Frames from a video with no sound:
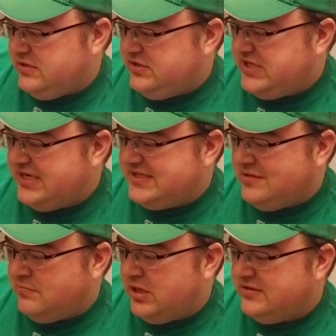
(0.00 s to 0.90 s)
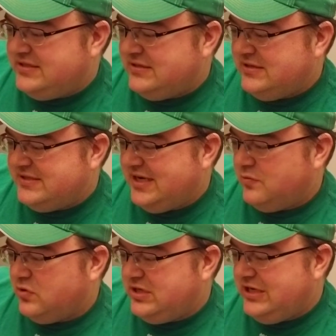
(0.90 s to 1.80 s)
Jason Martin is a
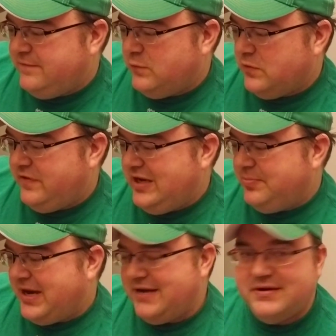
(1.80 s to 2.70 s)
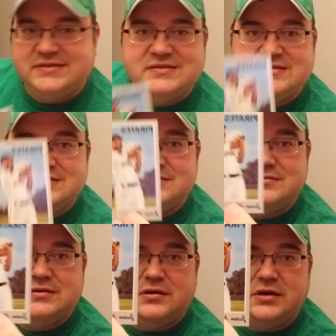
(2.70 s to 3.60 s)
rookie for the Pirates.
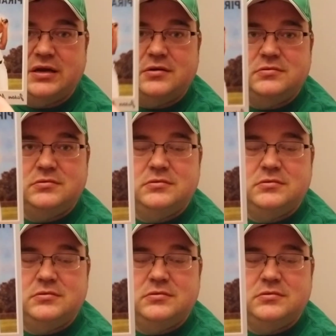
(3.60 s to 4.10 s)
Here we go.